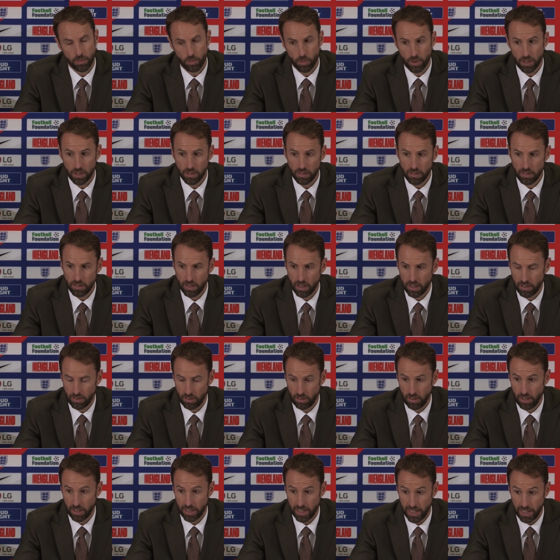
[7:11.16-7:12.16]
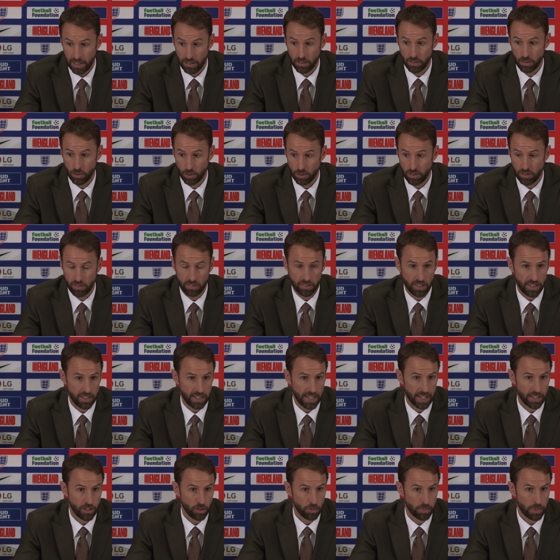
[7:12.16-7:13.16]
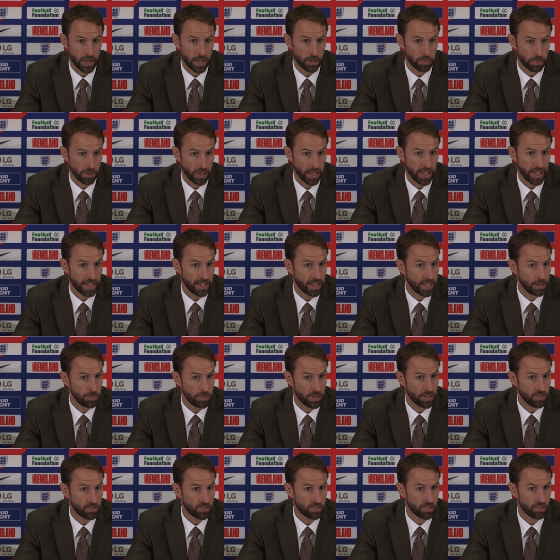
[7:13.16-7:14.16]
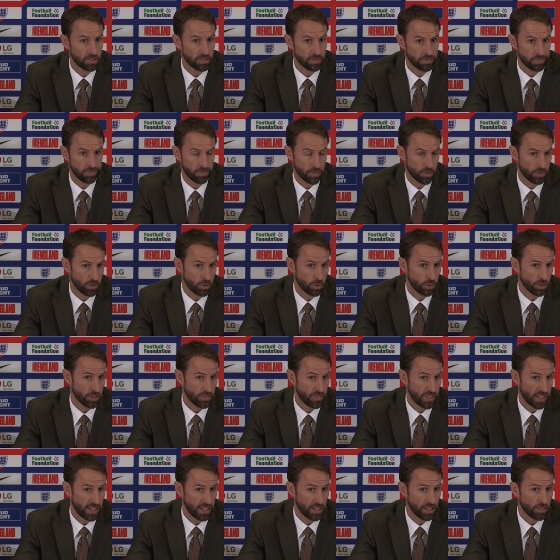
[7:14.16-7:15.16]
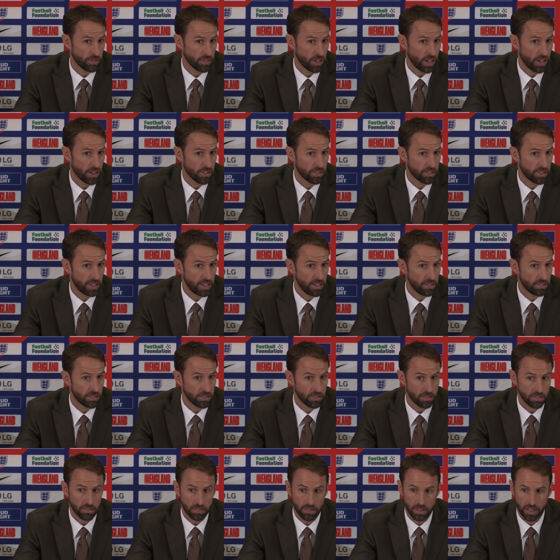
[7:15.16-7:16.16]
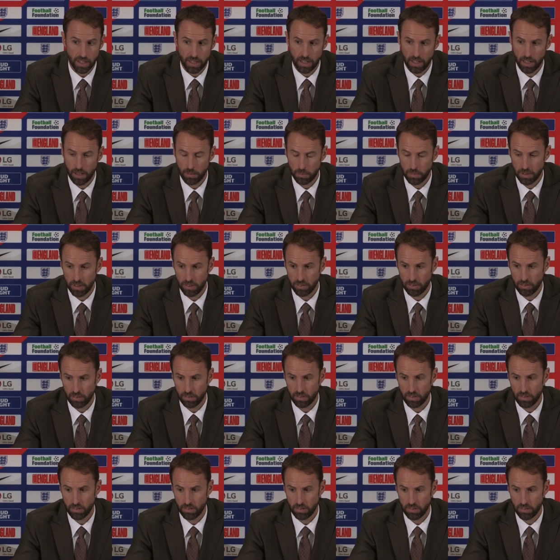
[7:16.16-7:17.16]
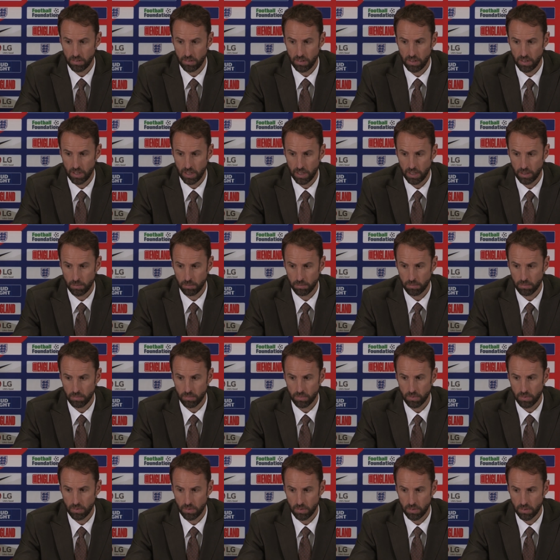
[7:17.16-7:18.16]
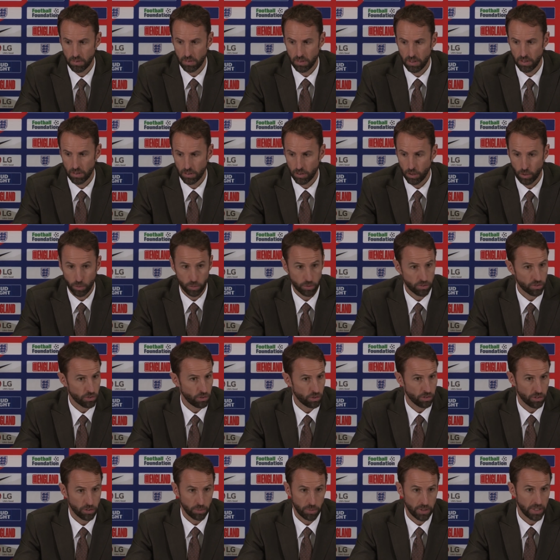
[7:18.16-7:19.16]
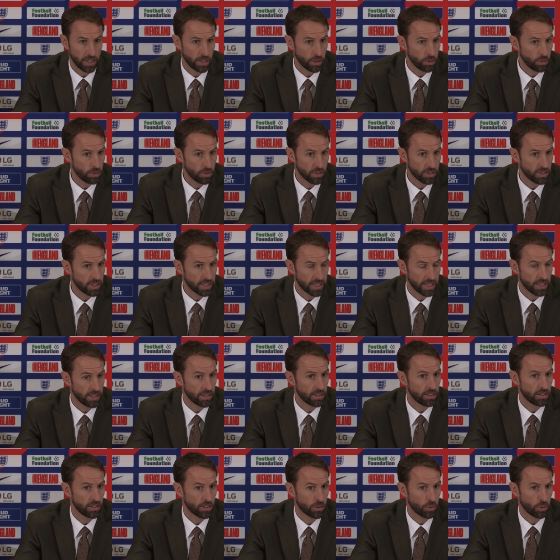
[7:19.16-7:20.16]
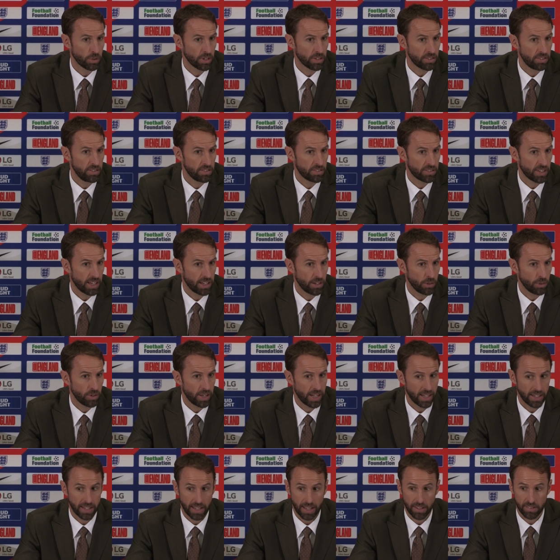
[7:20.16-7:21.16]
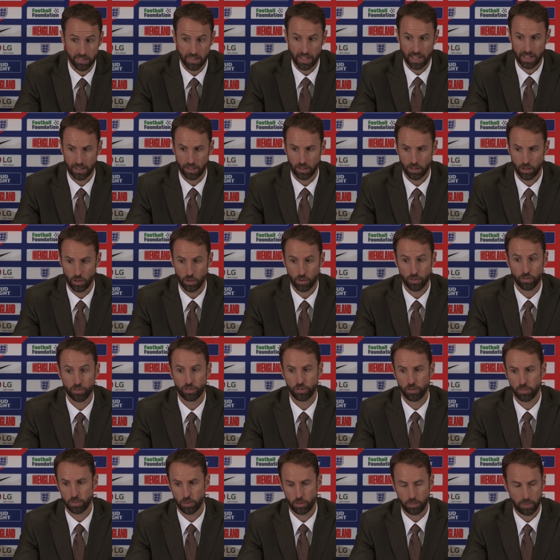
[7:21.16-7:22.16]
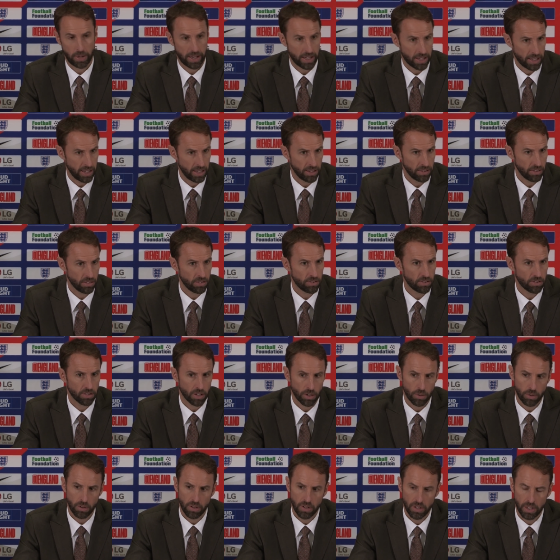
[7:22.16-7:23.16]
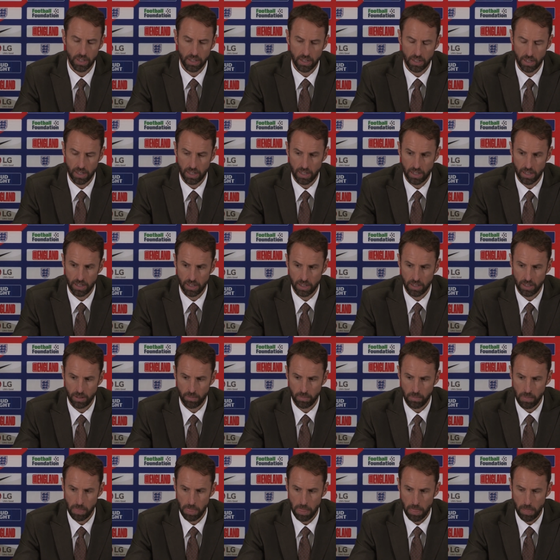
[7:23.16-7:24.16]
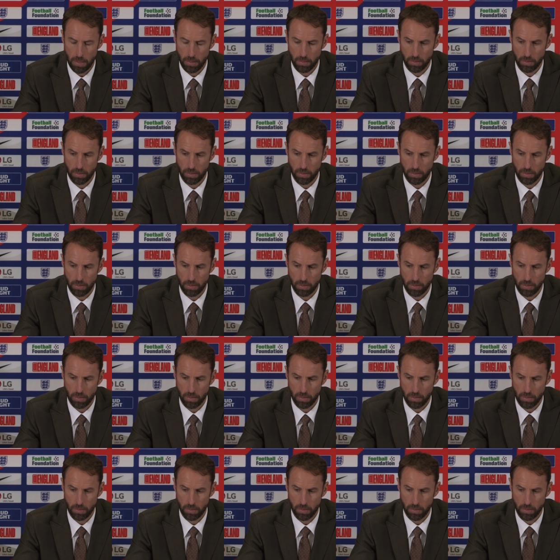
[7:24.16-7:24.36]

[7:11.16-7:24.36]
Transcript: Well, it's, again, good to see Daniel back playing. He missed all of the end of last season. Um, he's um, a goalscorer. We know, again, the qualities Daniel had. He hasn't had a lot of football back in, so um,